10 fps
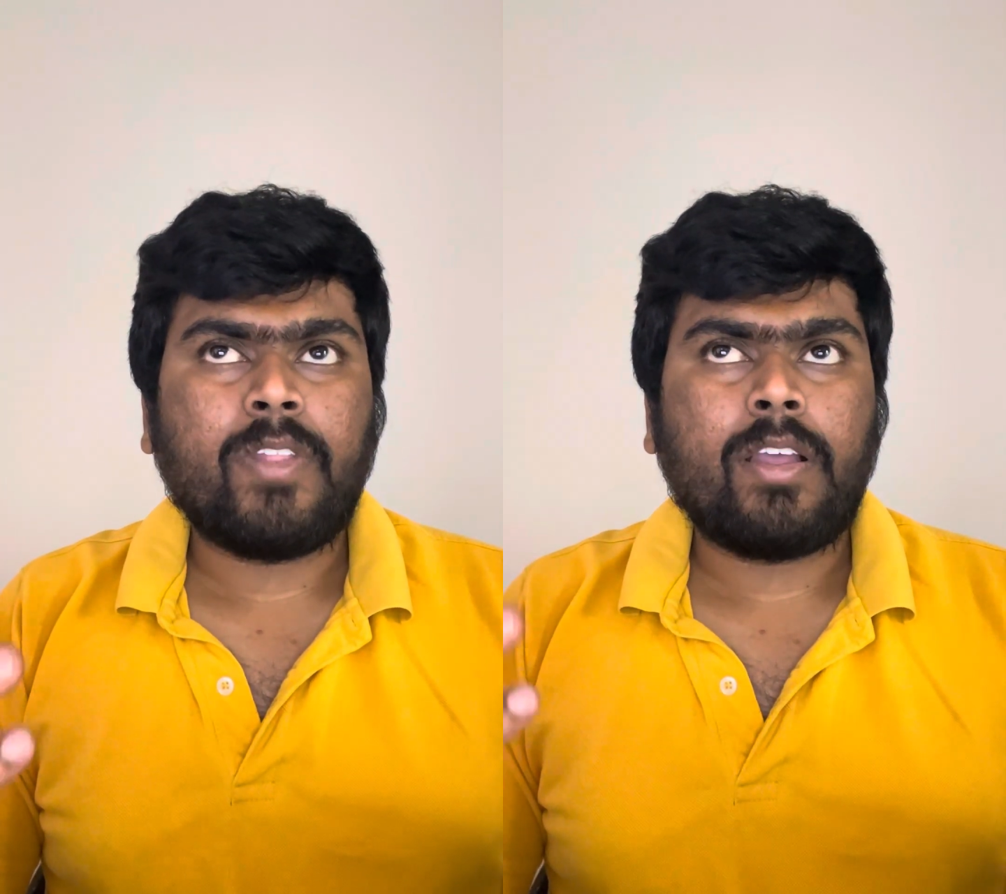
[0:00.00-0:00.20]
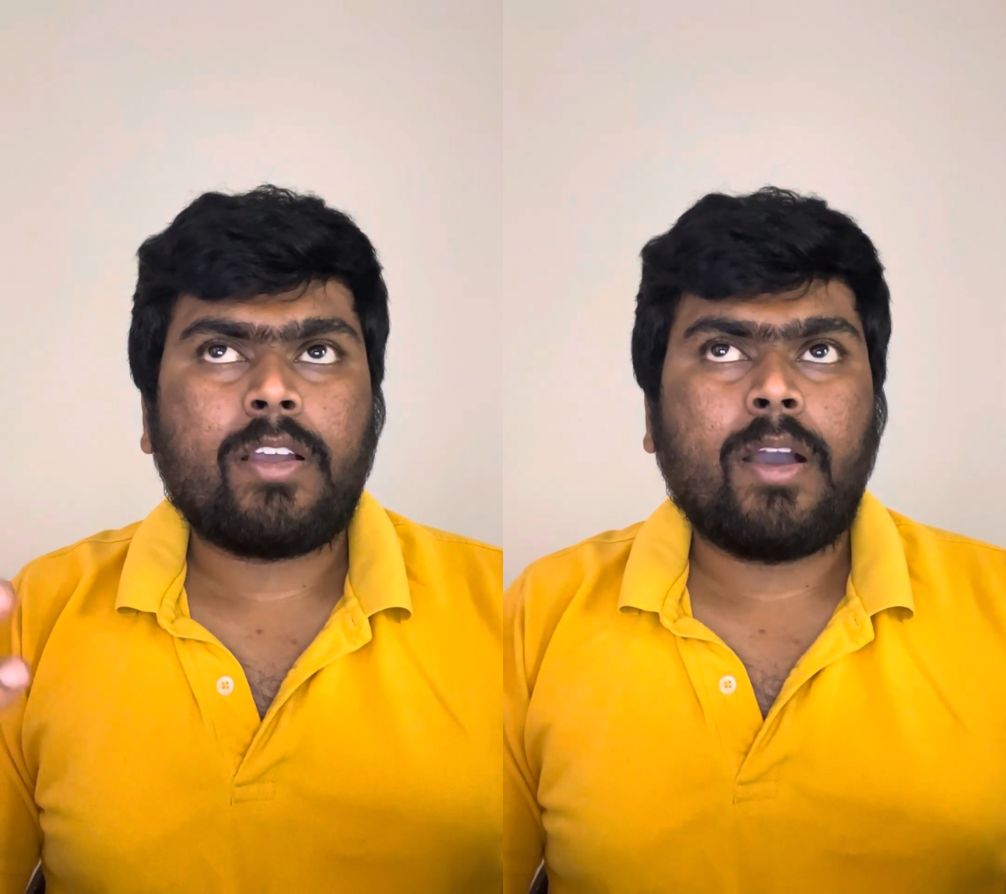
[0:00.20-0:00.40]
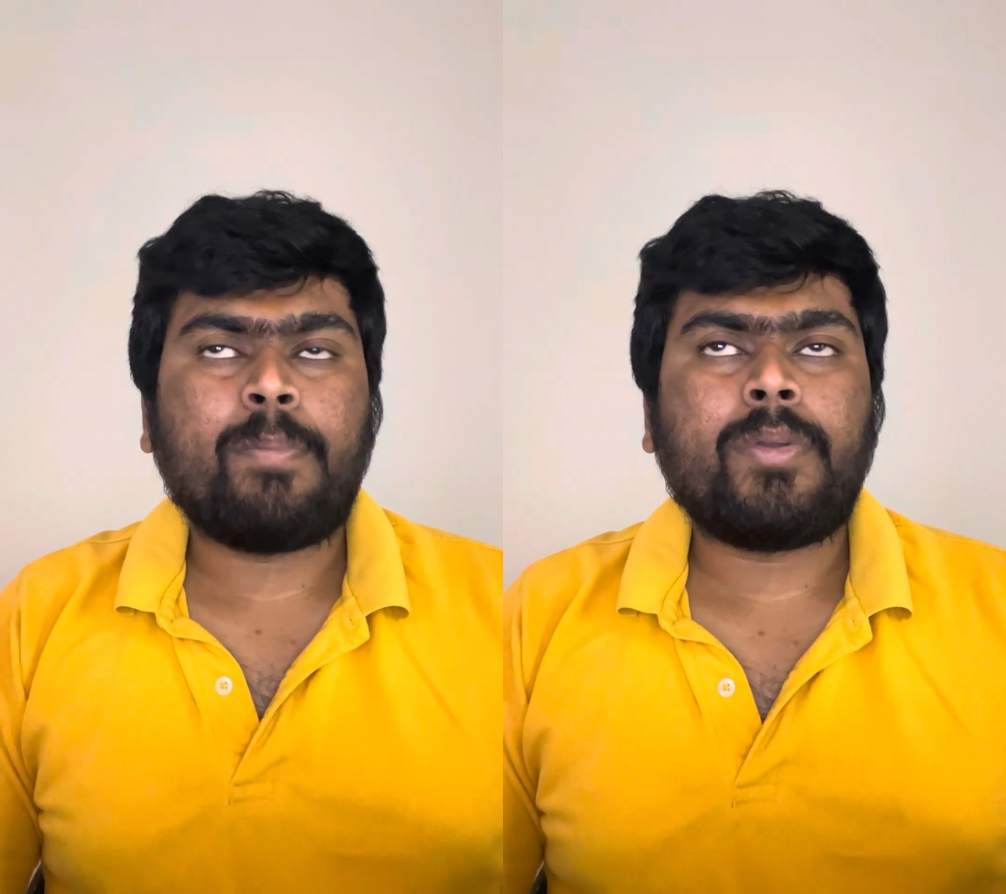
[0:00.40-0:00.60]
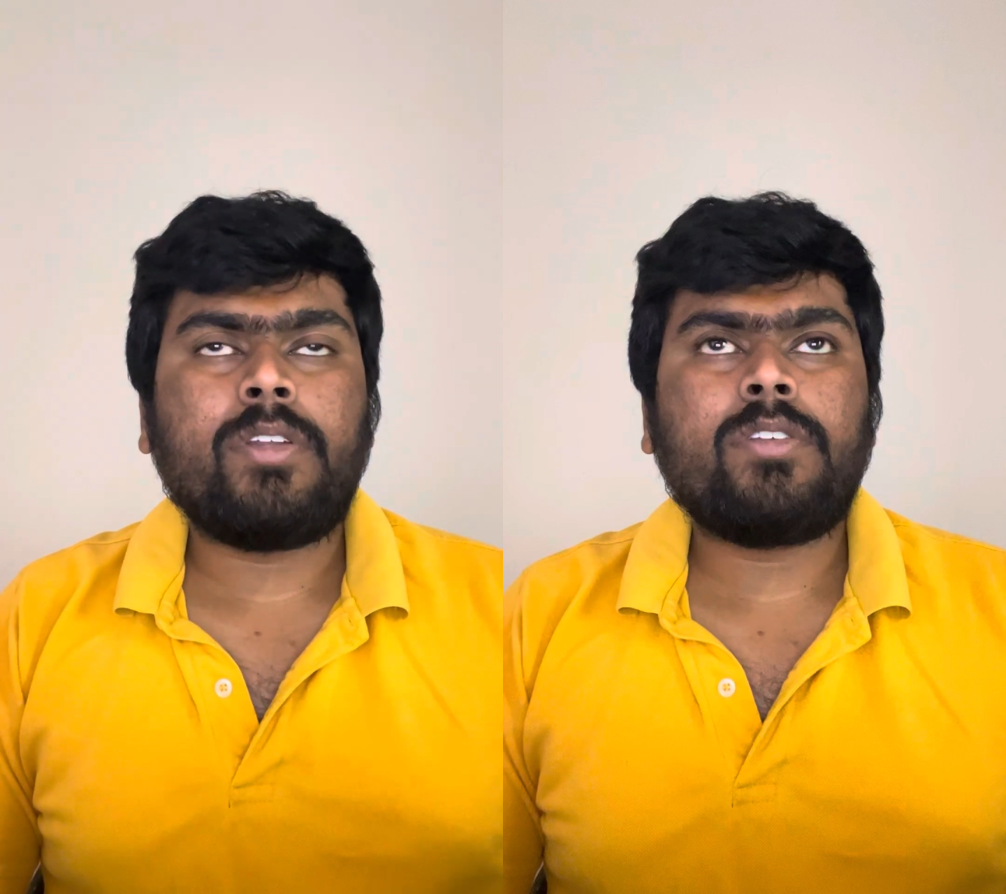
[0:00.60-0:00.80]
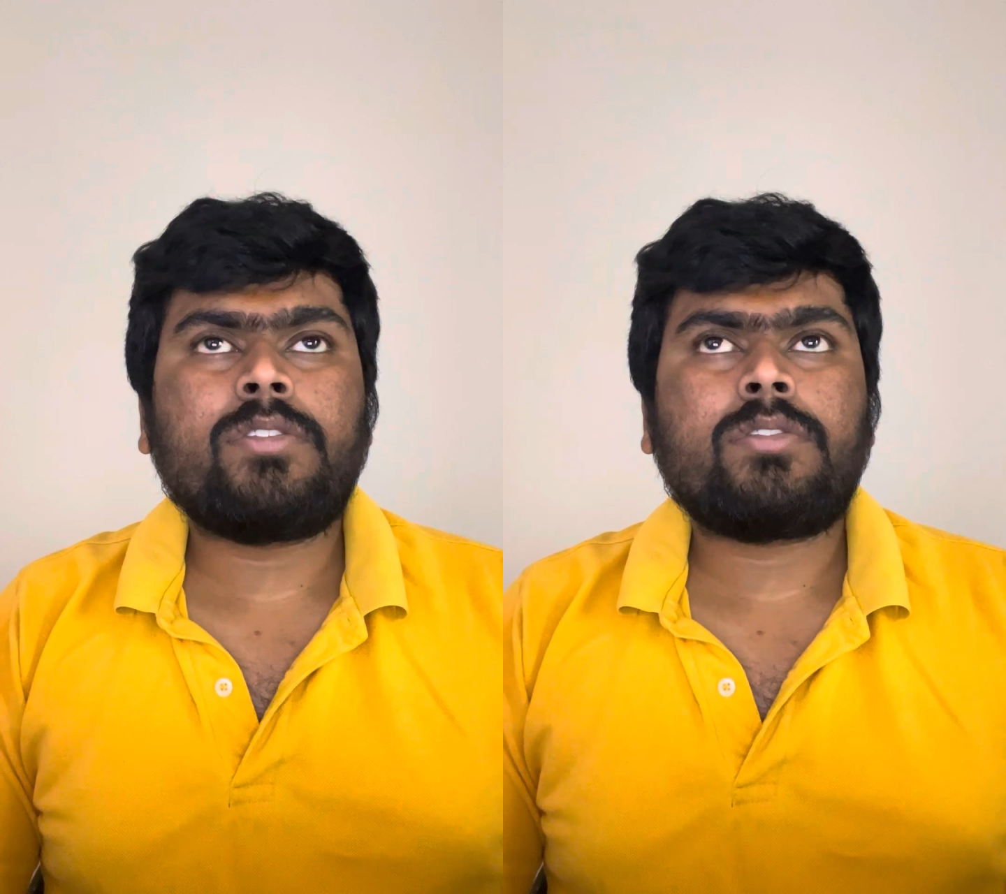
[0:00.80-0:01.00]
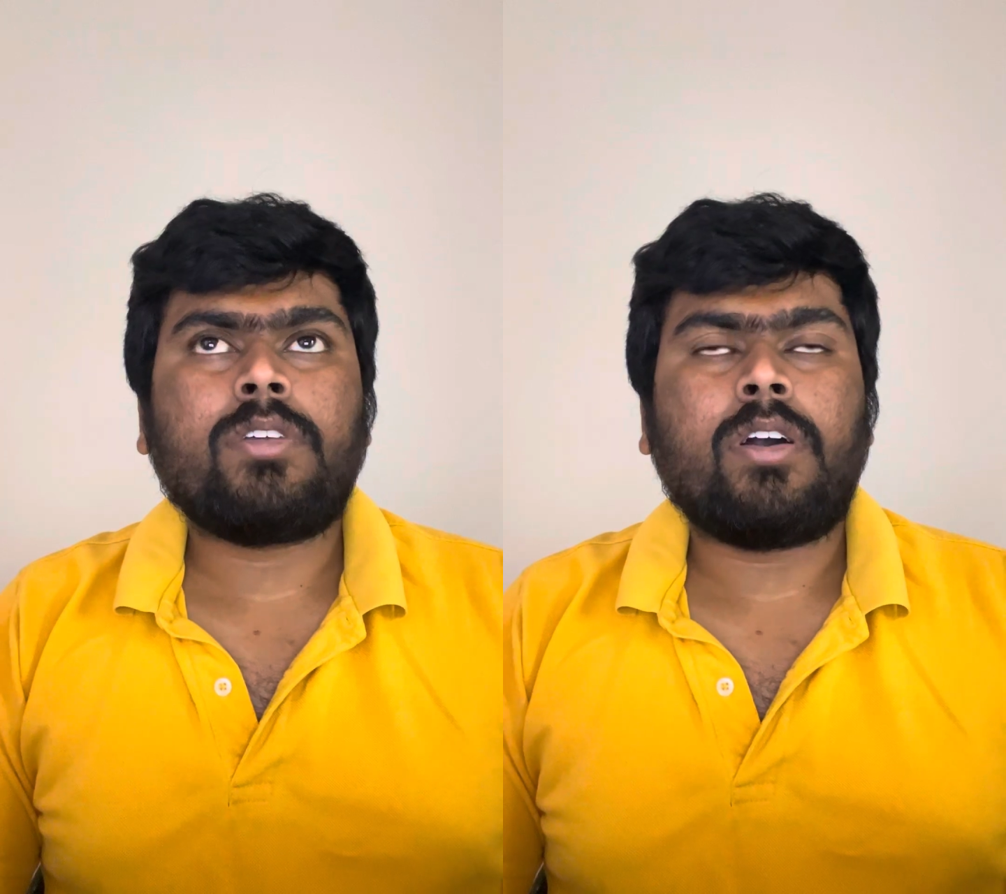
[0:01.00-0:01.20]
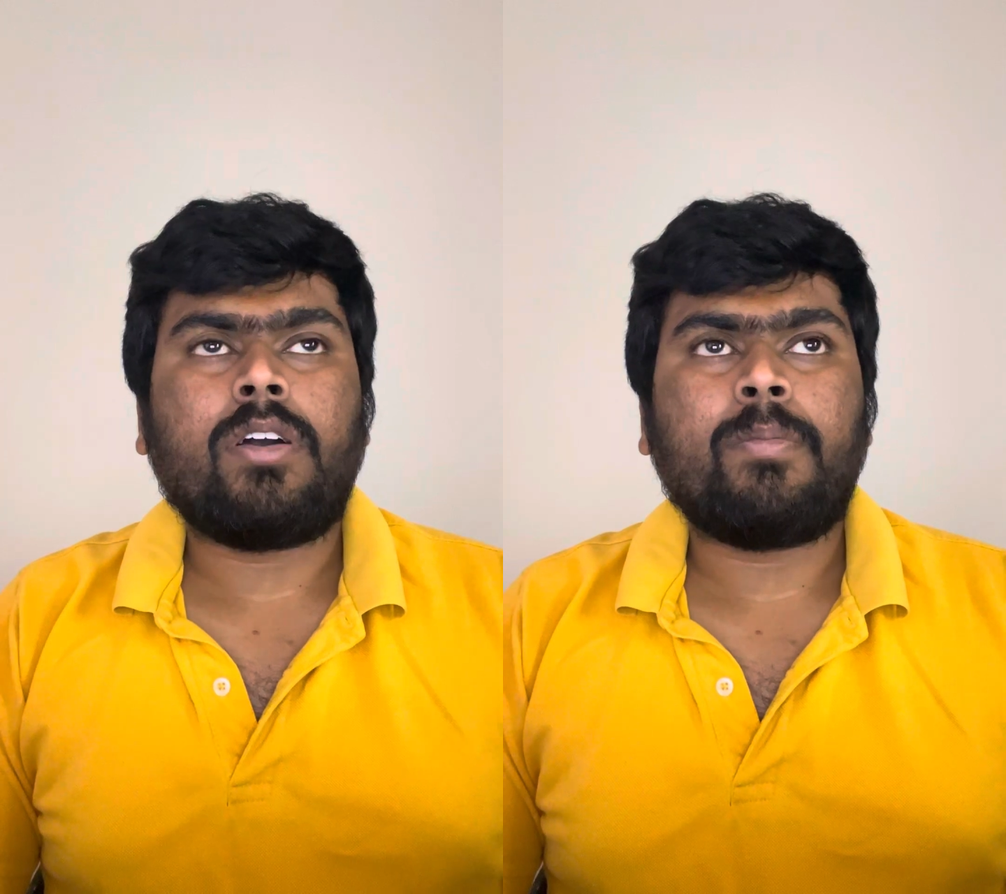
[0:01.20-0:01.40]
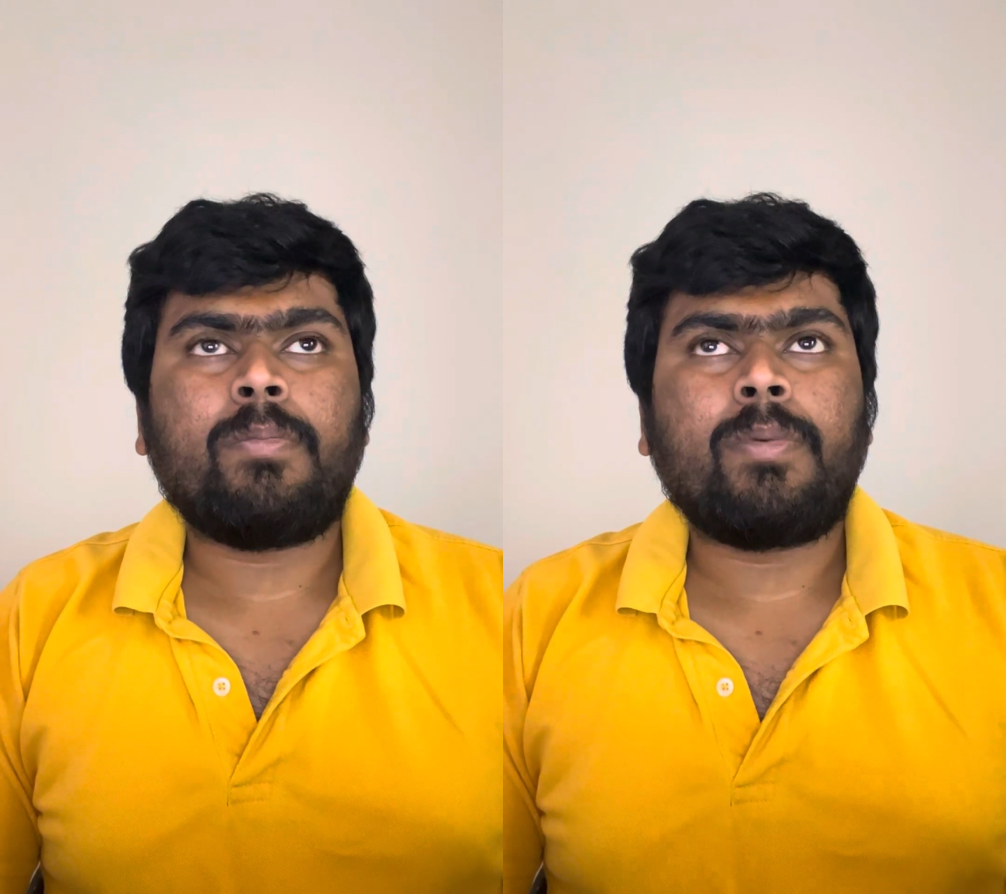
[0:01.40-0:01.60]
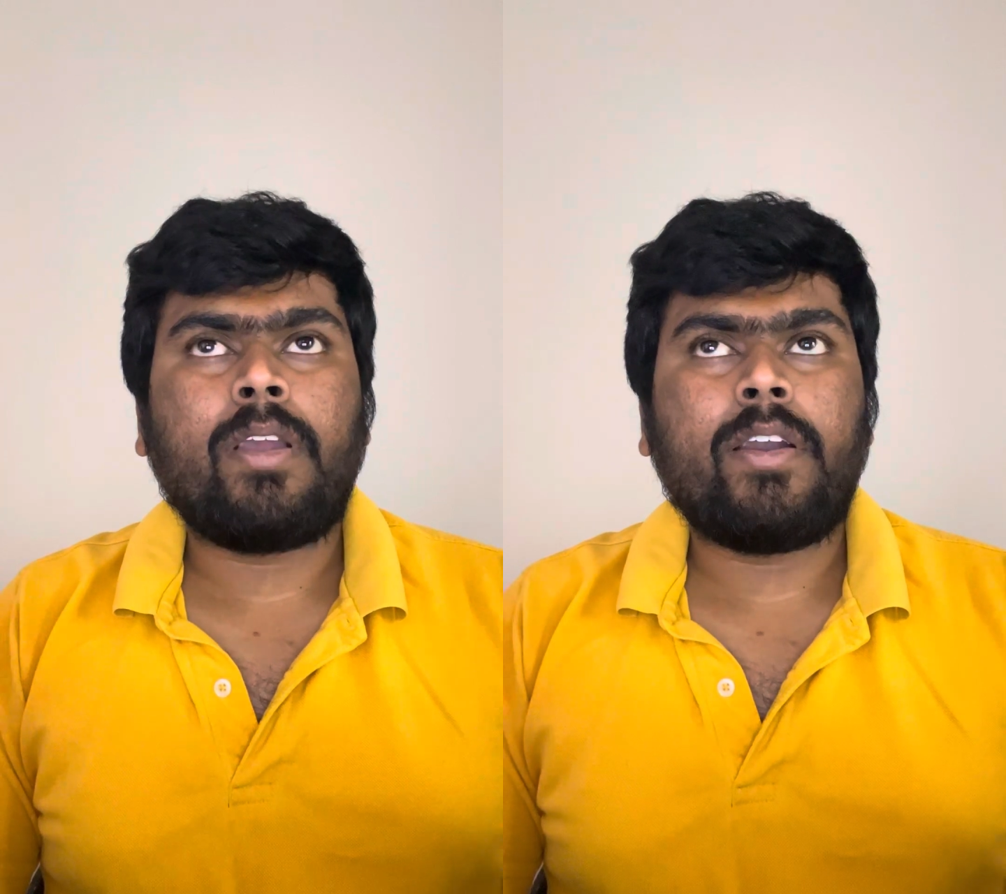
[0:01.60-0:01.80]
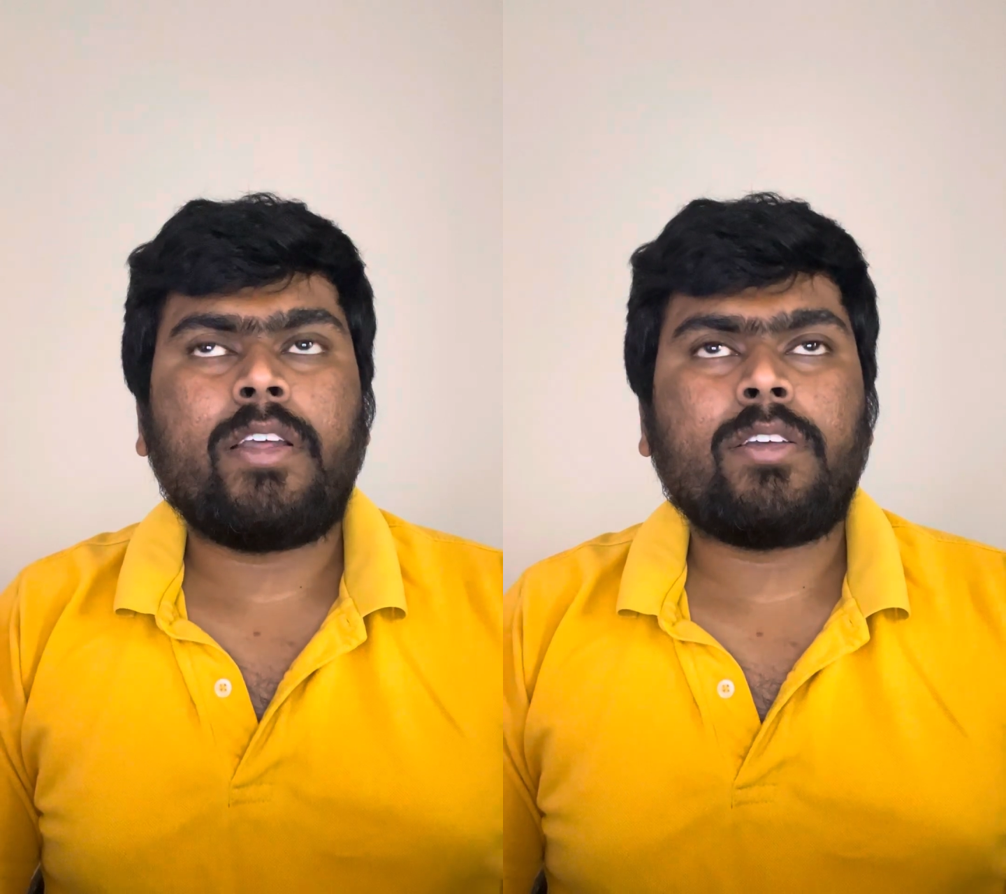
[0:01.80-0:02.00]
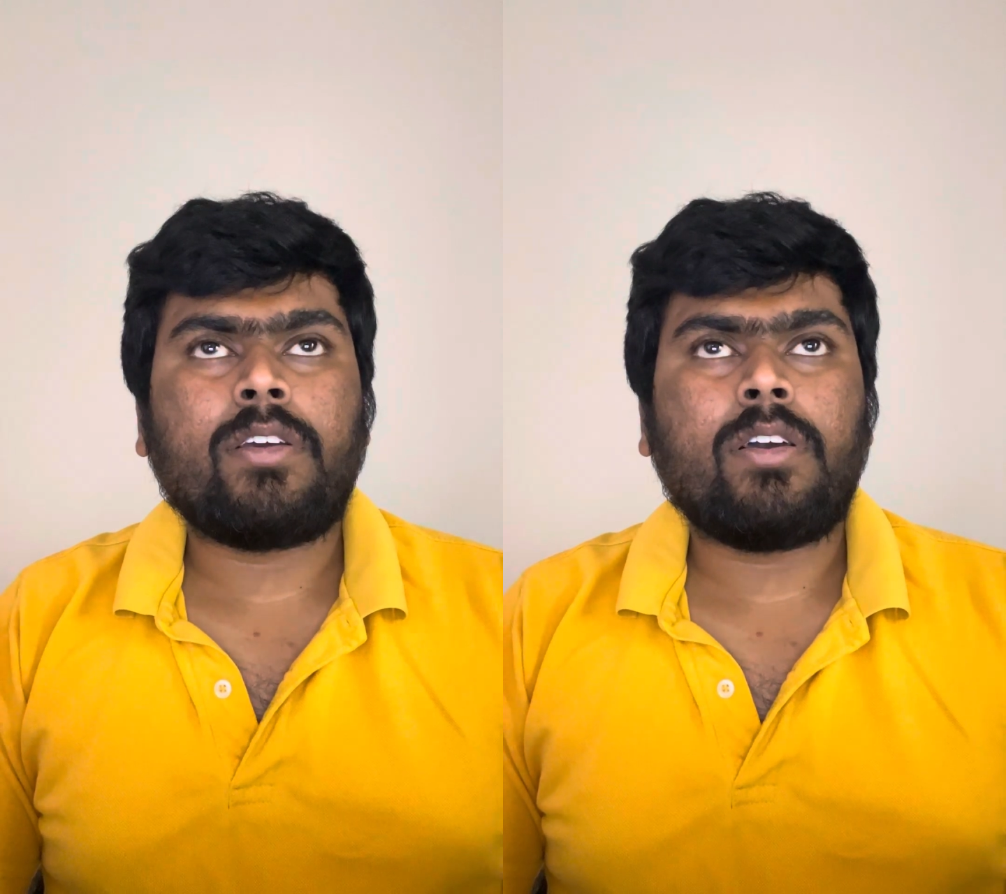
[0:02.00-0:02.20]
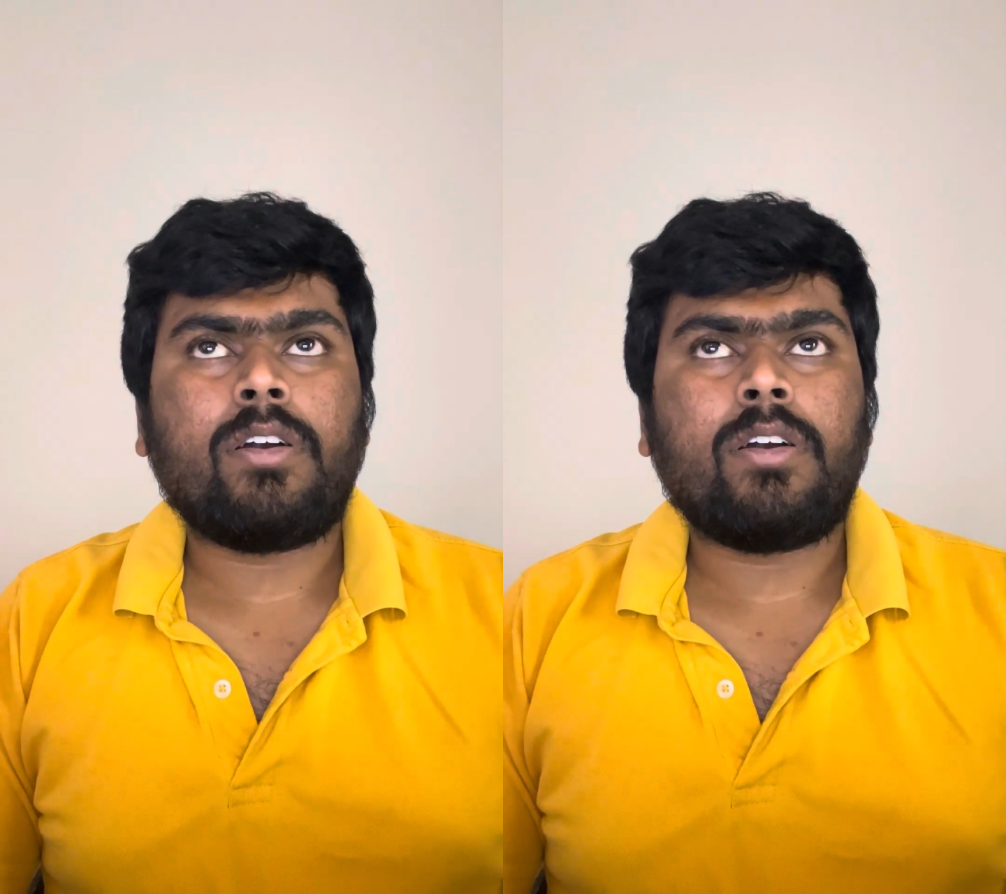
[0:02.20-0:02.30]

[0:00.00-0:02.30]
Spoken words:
companies getting